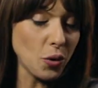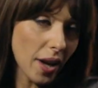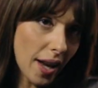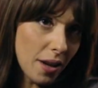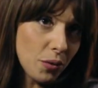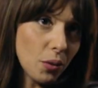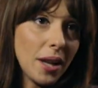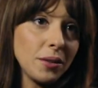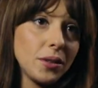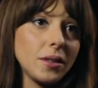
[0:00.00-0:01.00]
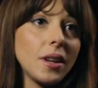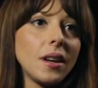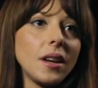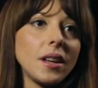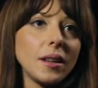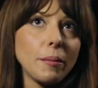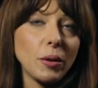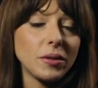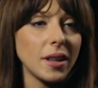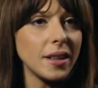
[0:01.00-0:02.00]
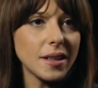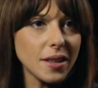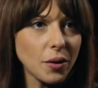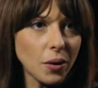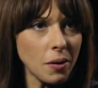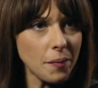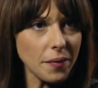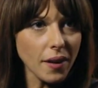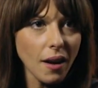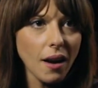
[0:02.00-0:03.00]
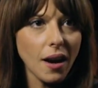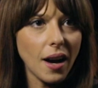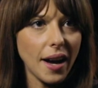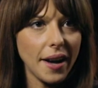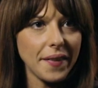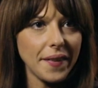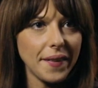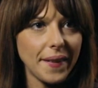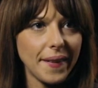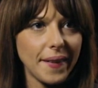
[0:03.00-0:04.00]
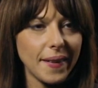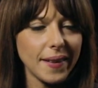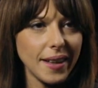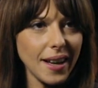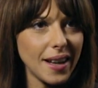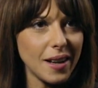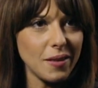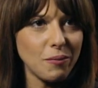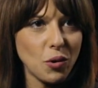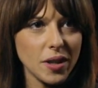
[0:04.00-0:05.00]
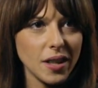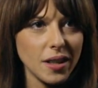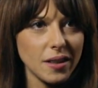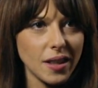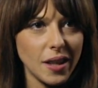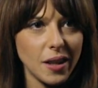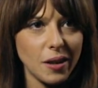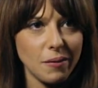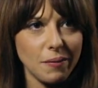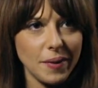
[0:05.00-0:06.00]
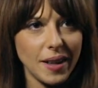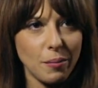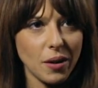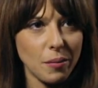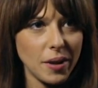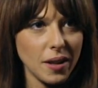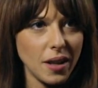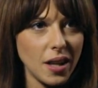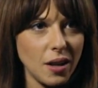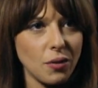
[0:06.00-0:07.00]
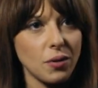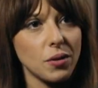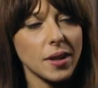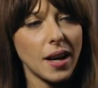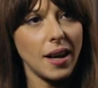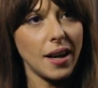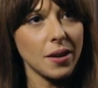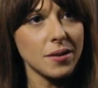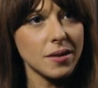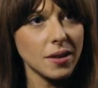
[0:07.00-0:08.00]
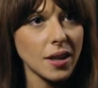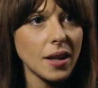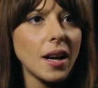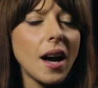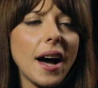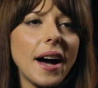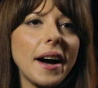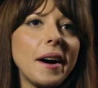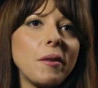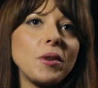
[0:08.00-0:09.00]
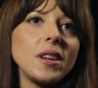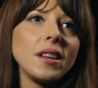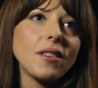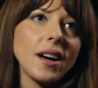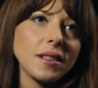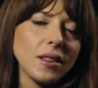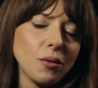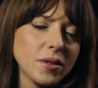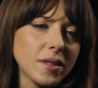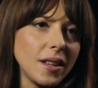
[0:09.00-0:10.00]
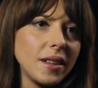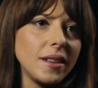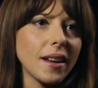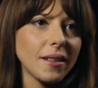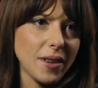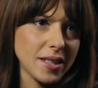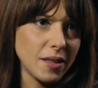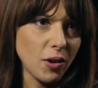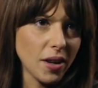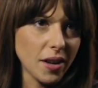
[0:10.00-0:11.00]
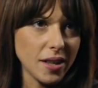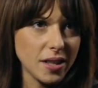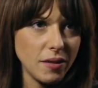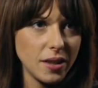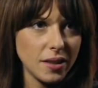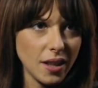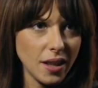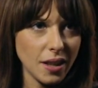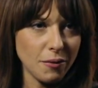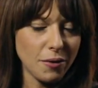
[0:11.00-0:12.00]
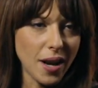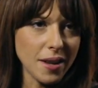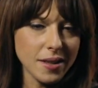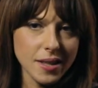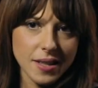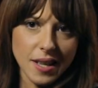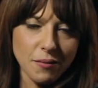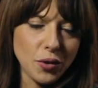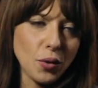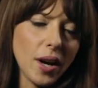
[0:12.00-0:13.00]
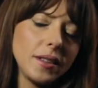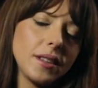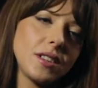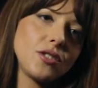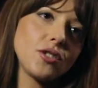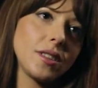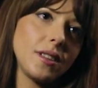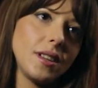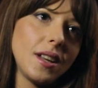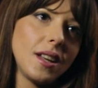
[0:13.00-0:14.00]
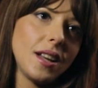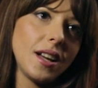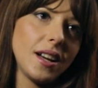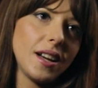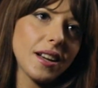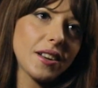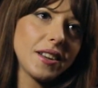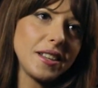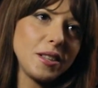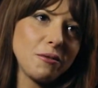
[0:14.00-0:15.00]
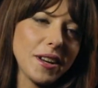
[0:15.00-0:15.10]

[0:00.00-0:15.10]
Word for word: UK, to London, about 10 years ago. And yeah, I work in a company called Cannes Lions. We run, obviously, the Festival of Creativity in France and a few other regional creative